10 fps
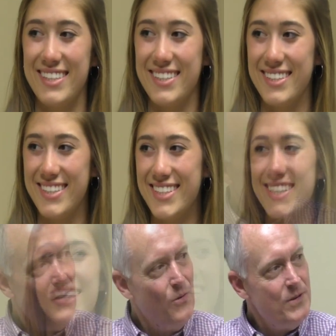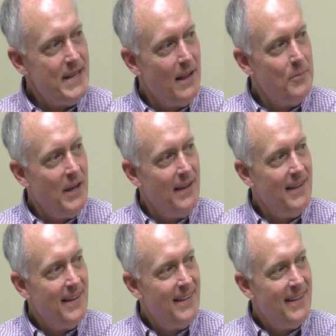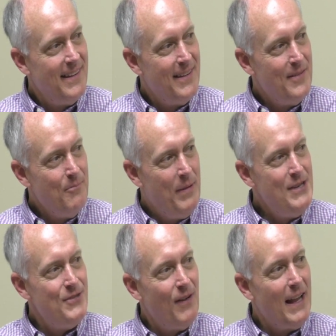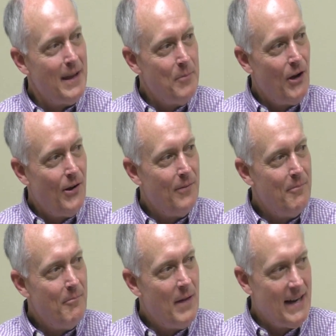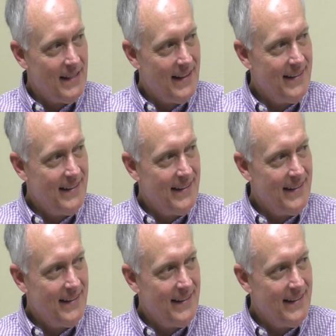And you were telling me beach volleyball modeling.